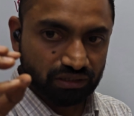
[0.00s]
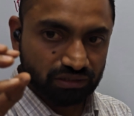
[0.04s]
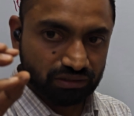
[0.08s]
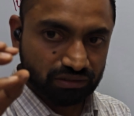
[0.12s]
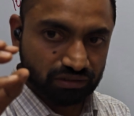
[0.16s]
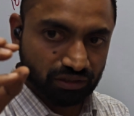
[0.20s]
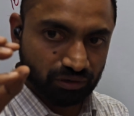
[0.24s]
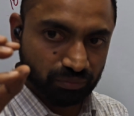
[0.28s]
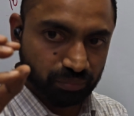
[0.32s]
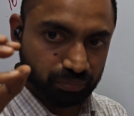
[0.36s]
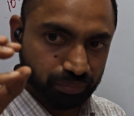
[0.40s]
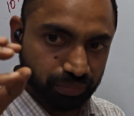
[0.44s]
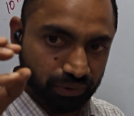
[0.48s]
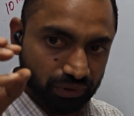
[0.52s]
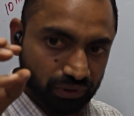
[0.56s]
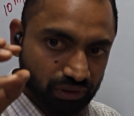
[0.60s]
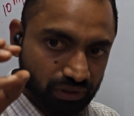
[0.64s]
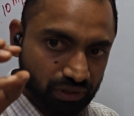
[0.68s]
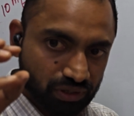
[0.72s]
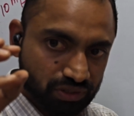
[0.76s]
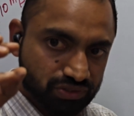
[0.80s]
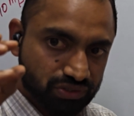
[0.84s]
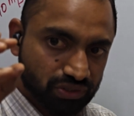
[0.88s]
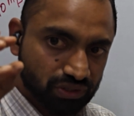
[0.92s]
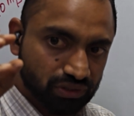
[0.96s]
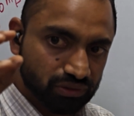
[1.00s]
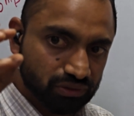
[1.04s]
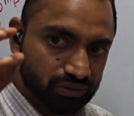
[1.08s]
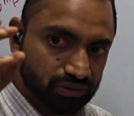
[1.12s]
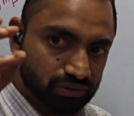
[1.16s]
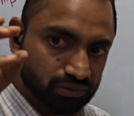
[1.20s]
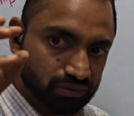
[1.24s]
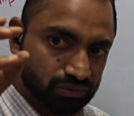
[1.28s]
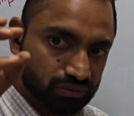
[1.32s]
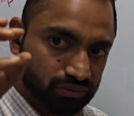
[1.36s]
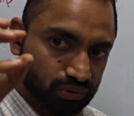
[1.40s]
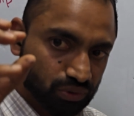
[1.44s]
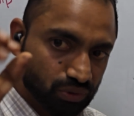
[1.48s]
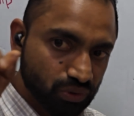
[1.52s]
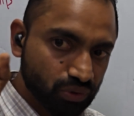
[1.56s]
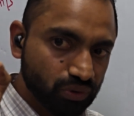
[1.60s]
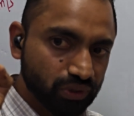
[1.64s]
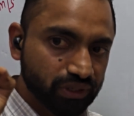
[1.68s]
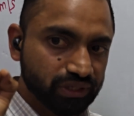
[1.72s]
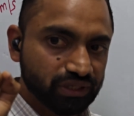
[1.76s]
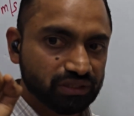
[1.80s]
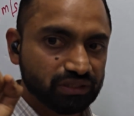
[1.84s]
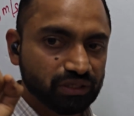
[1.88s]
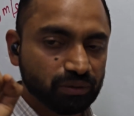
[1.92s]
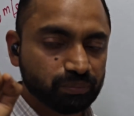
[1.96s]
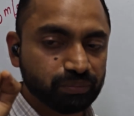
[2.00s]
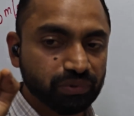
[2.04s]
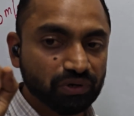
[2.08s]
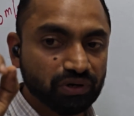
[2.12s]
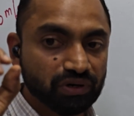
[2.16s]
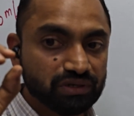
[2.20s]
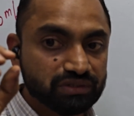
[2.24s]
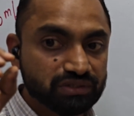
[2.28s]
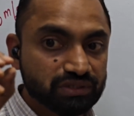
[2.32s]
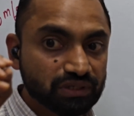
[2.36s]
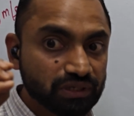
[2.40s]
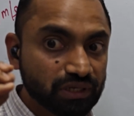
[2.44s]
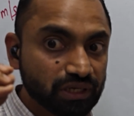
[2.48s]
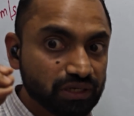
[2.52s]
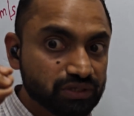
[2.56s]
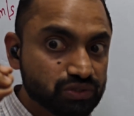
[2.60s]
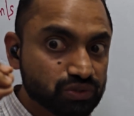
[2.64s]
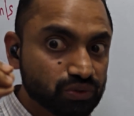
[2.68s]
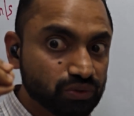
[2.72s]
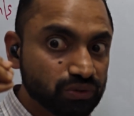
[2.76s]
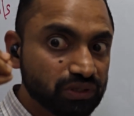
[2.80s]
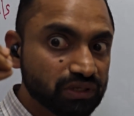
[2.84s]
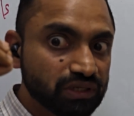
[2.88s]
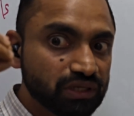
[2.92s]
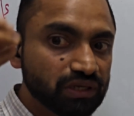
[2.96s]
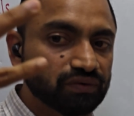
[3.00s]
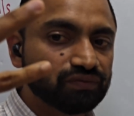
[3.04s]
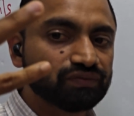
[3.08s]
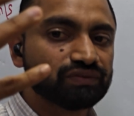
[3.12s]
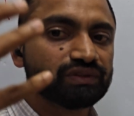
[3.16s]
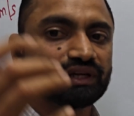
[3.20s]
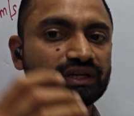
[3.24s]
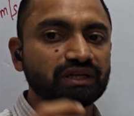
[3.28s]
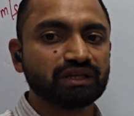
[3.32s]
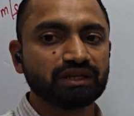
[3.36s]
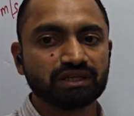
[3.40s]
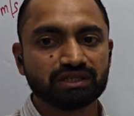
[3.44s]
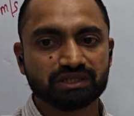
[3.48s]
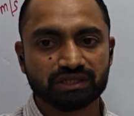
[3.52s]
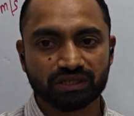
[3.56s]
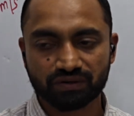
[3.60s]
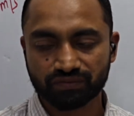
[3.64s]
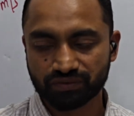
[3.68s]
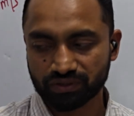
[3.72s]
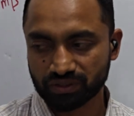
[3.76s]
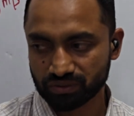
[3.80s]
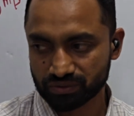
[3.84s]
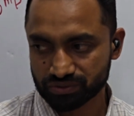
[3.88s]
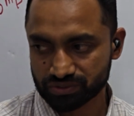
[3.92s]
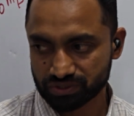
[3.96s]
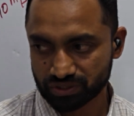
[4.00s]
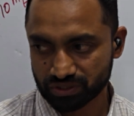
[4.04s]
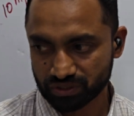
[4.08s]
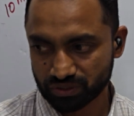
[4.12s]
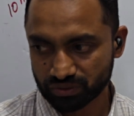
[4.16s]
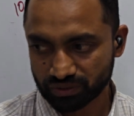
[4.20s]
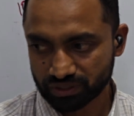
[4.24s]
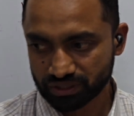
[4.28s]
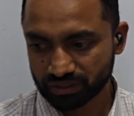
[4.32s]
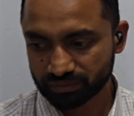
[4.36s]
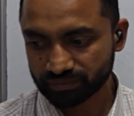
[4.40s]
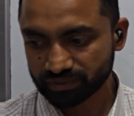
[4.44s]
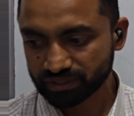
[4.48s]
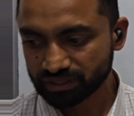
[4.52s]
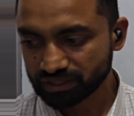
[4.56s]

the person throwing, the person has to give the initial velocity, okay?